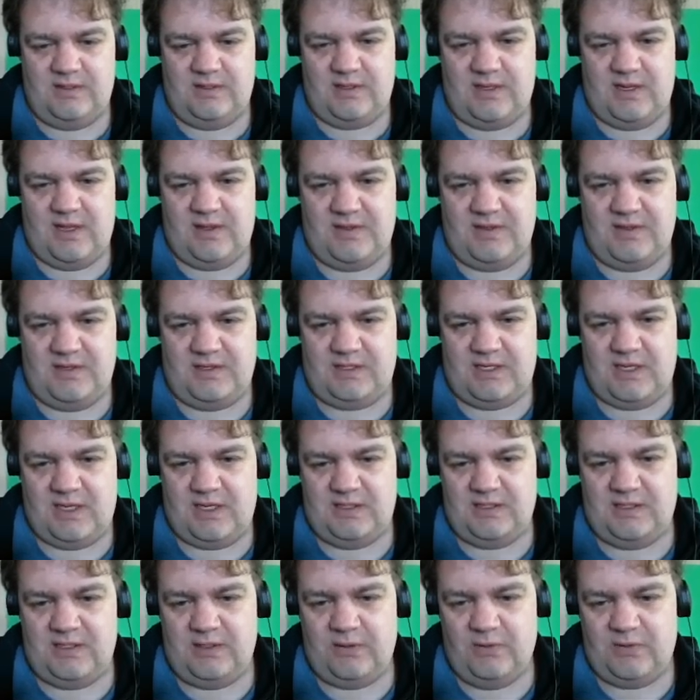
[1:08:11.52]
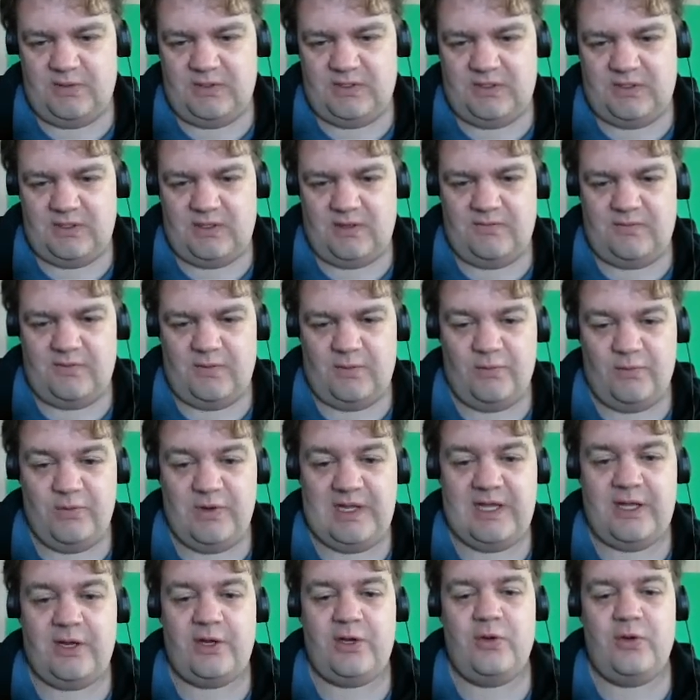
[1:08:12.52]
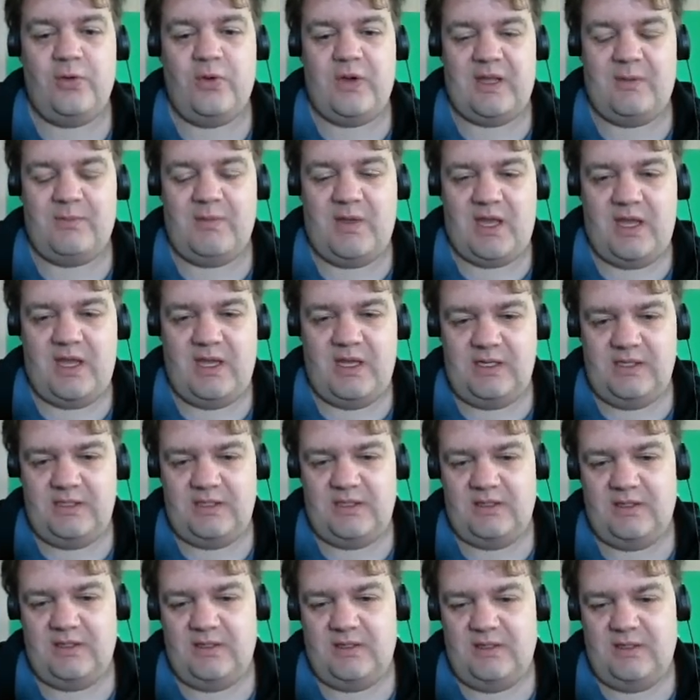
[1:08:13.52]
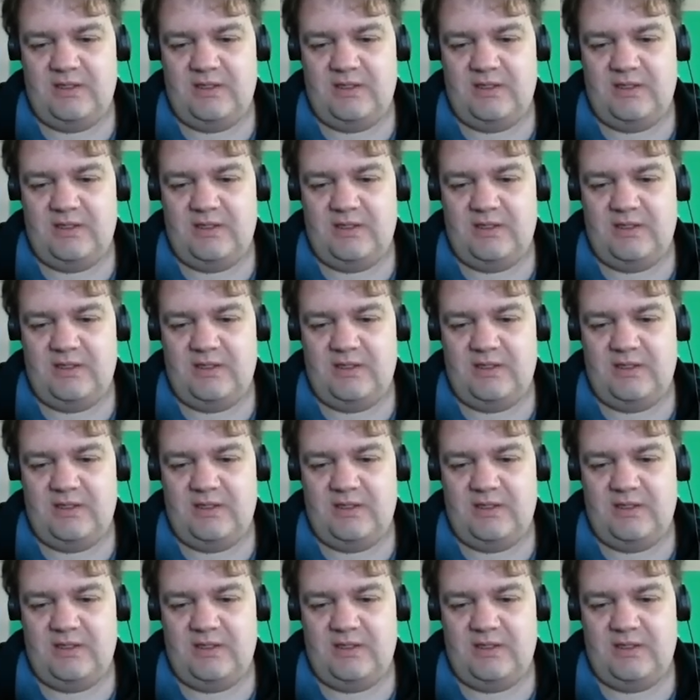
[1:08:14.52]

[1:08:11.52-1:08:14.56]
Now this has the looks of a really annoying maze.